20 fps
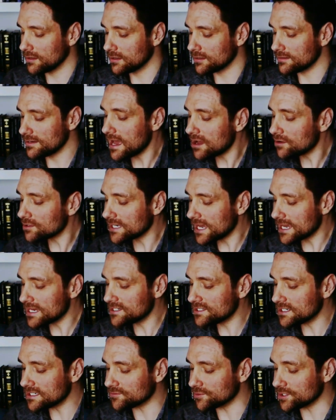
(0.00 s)
nowadays
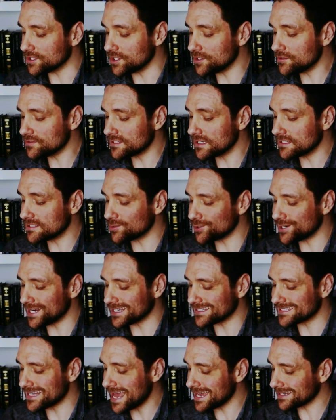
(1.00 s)
she's reduced it to an
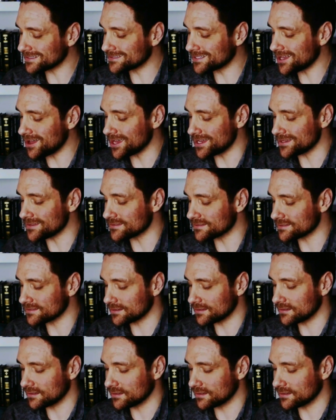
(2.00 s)
exact science.